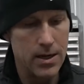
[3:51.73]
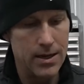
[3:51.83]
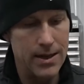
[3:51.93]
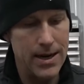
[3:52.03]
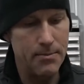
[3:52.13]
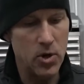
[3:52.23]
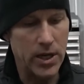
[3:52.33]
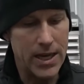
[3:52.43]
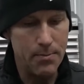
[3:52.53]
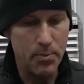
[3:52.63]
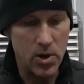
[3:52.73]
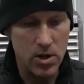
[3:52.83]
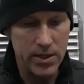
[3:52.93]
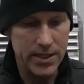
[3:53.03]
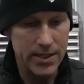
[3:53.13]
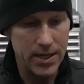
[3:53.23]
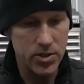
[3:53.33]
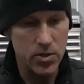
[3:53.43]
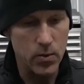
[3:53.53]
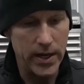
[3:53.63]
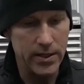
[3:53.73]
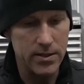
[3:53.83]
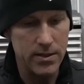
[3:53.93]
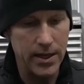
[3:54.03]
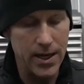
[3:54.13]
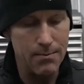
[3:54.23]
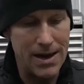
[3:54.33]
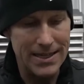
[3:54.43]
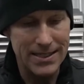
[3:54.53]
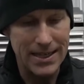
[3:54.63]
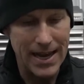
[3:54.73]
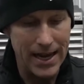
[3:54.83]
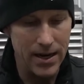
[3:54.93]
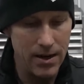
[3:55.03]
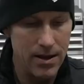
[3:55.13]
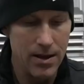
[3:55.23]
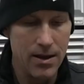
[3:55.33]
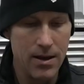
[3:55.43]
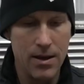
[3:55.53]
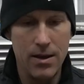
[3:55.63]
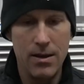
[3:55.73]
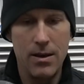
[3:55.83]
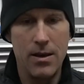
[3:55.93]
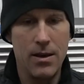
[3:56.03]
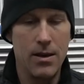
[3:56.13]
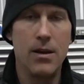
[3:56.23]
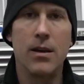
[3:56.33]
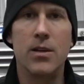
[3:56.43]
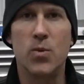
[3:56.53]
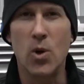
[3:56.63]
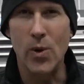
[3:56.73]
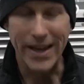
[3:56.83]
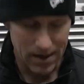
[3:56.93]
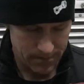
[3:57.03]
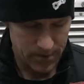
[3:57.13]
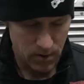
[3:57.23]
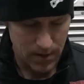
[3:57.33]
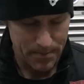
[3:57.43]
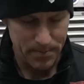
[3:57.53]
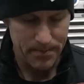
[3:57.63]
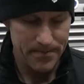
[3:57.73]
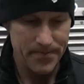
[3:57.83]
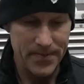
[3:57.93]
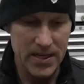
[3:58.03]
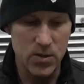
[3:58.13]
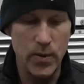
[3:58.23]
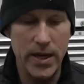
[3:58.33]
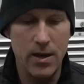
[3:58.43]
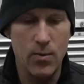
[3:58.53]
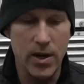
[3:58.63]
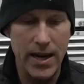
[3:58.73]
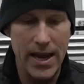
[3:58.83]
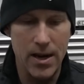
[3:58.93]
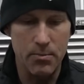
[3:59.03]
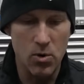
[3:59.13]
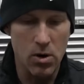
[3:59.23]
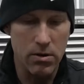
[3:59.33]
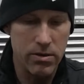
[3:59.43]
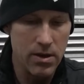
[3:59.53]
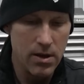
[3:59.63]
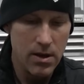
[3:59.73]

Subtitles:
Then I'm going to keep all these extra weights in my sled because we're going out for a rip this week. We're going to head up north.